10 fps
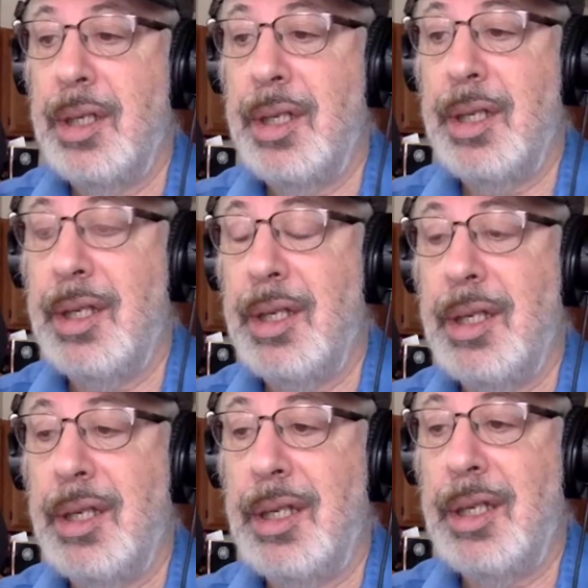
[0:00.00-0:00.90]
it,
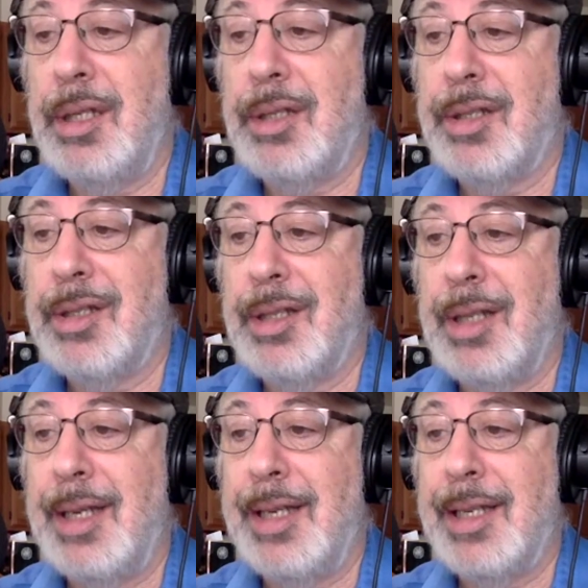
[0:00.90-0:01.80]
it's
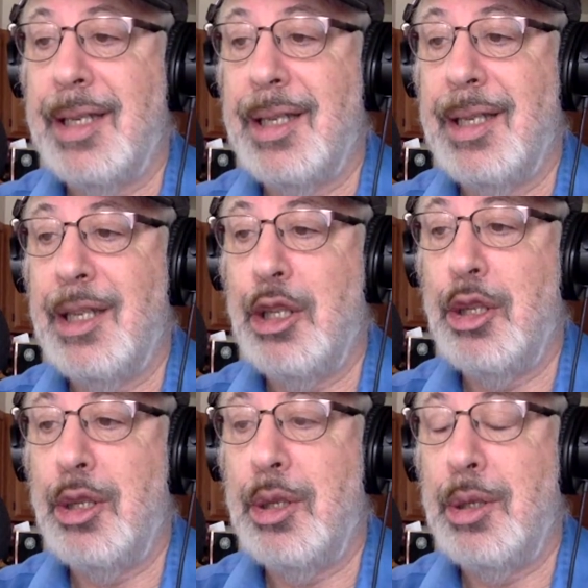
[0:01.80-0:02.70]
like
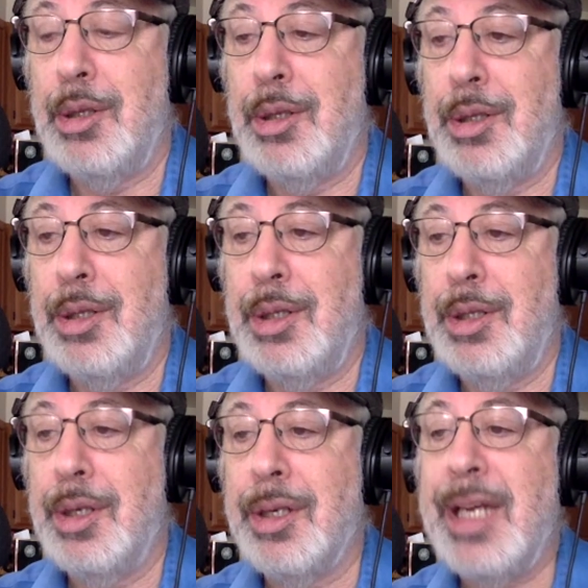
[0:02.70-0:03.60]

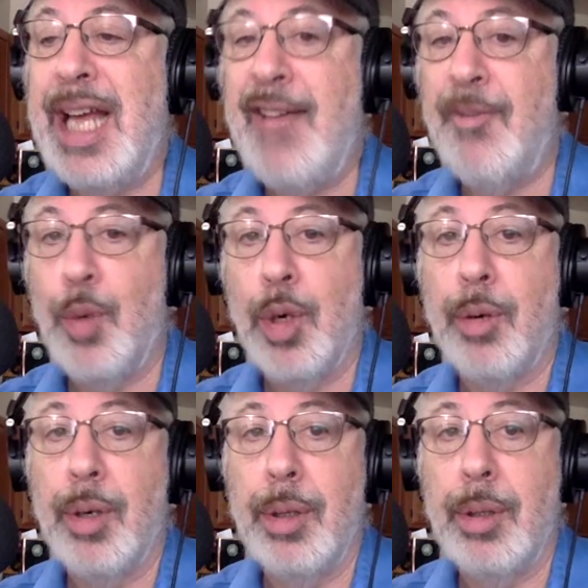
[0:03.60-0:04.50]
you're going to have
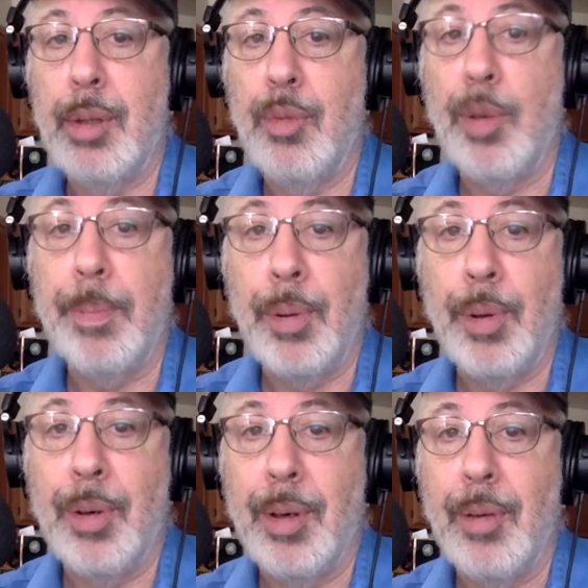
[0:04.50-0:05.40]
more
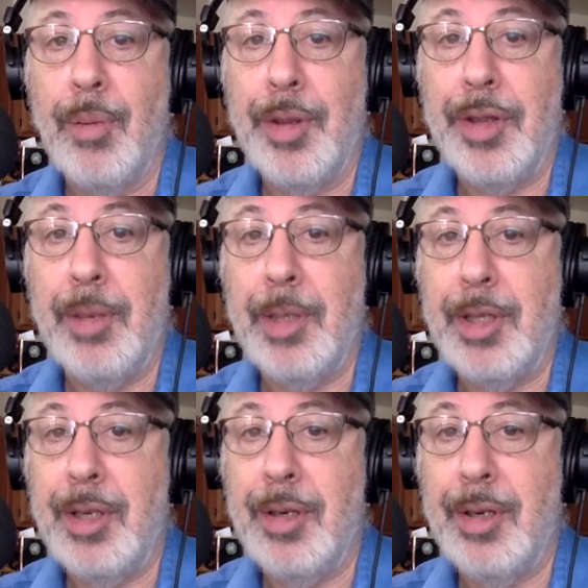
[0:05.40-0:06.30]
rapport with their
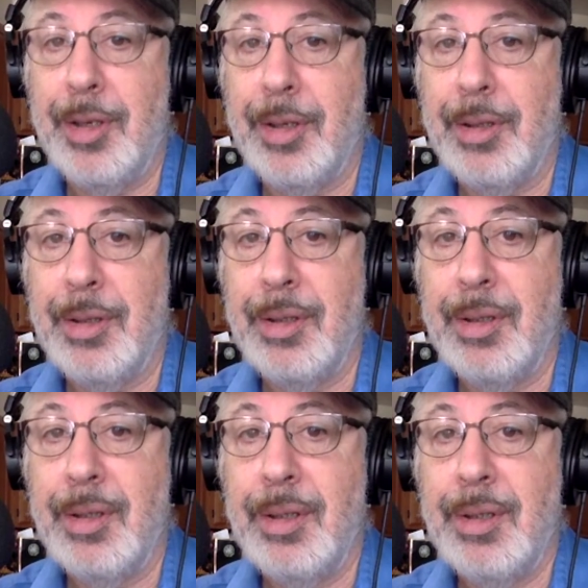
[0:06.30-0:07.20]
material
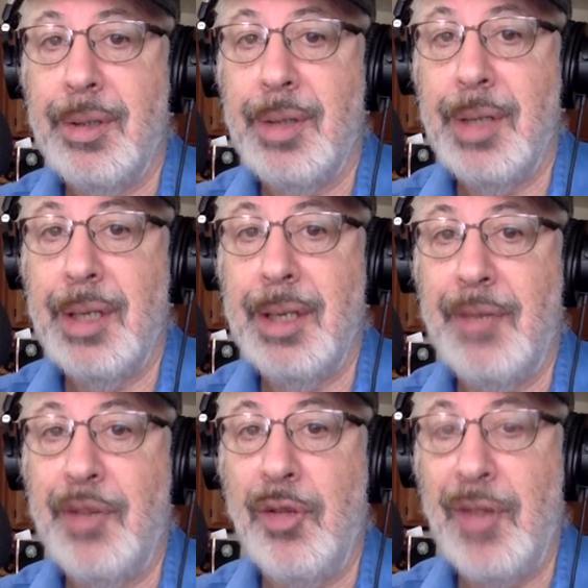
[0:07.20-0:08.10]

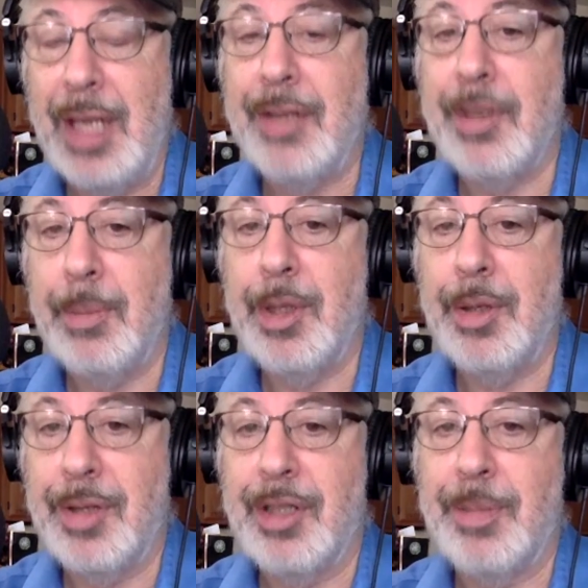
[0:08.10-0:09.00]
if you've had some of
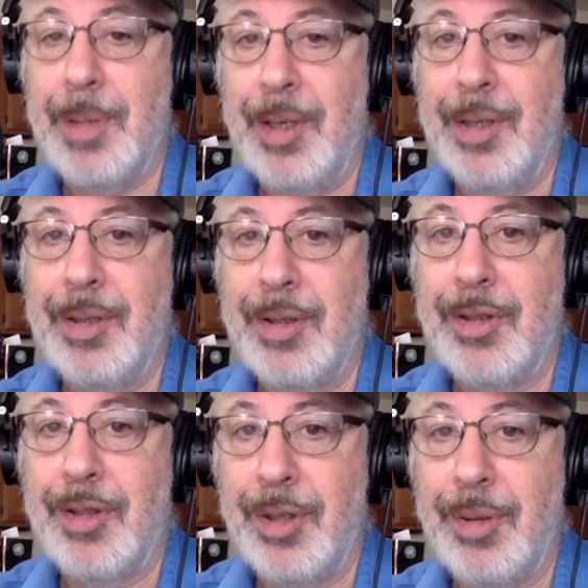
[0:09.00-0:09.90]
those
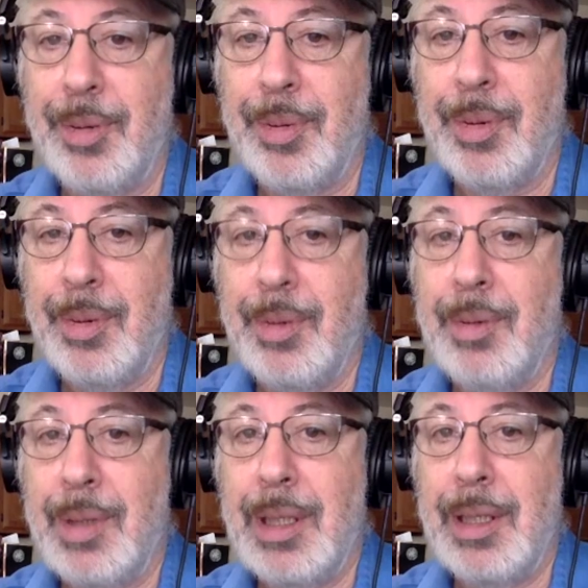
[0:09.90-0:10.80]
experiences too
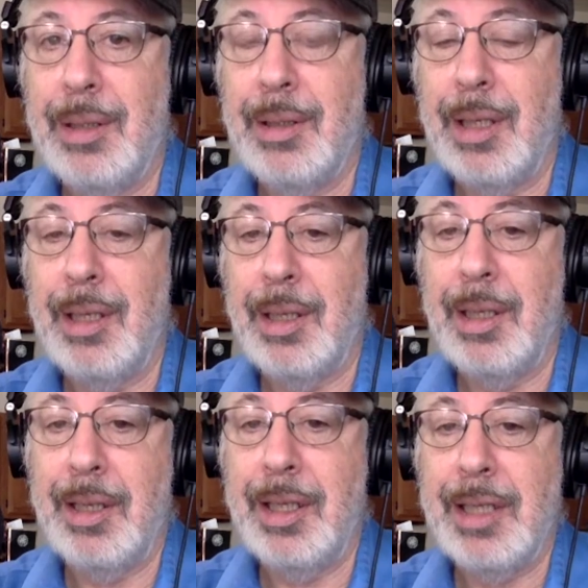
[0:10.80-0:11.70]
mm-hmm. and
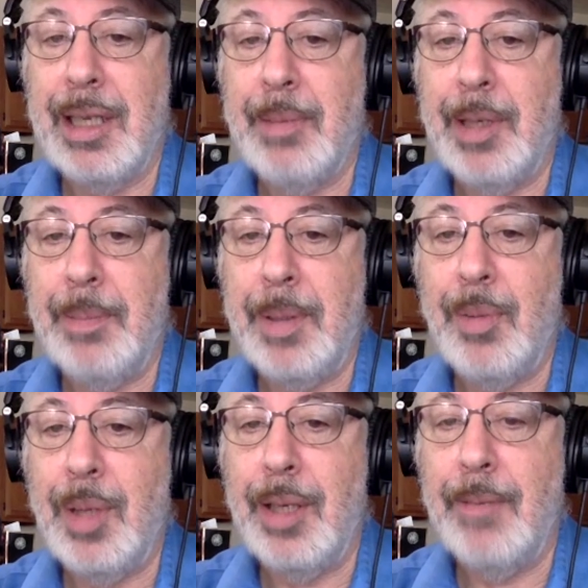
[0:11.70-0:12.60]
I, I think that might
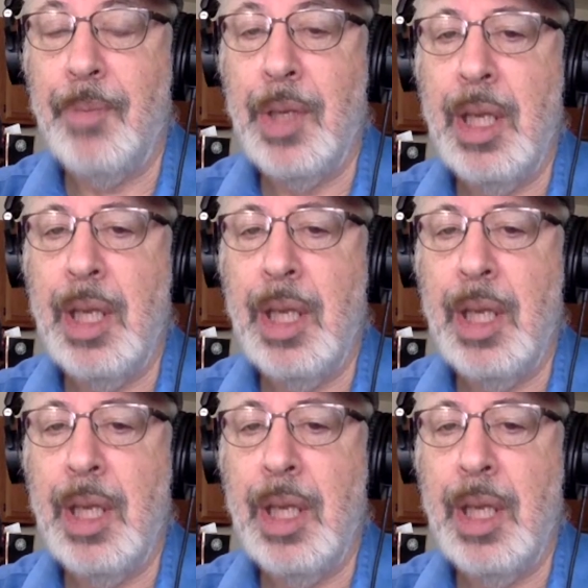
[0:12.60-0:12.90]
be why